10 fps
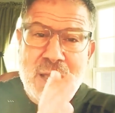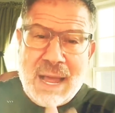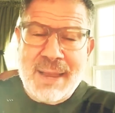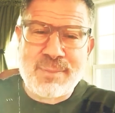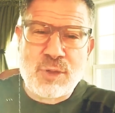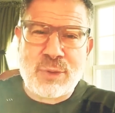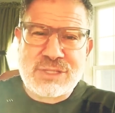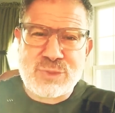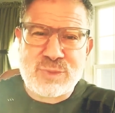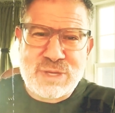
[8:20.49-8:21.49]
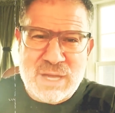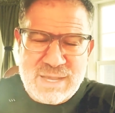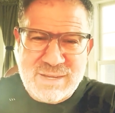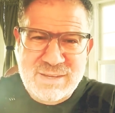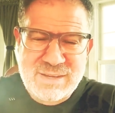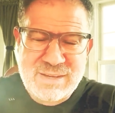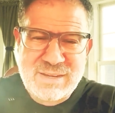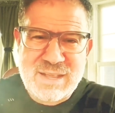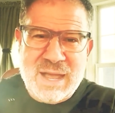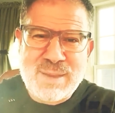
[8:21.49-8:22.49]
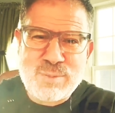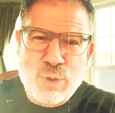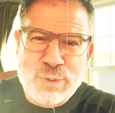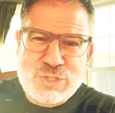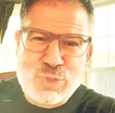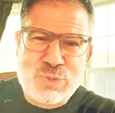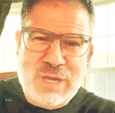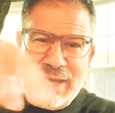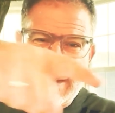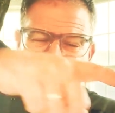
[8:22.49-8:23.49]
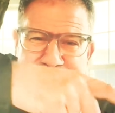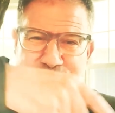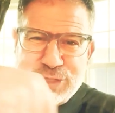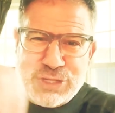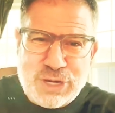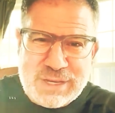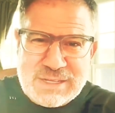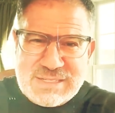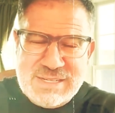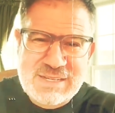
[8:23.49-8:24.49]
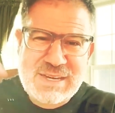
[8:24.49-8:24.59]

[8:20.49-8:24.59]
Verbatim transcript: I'm going to cut, I'm going to cut the circuit.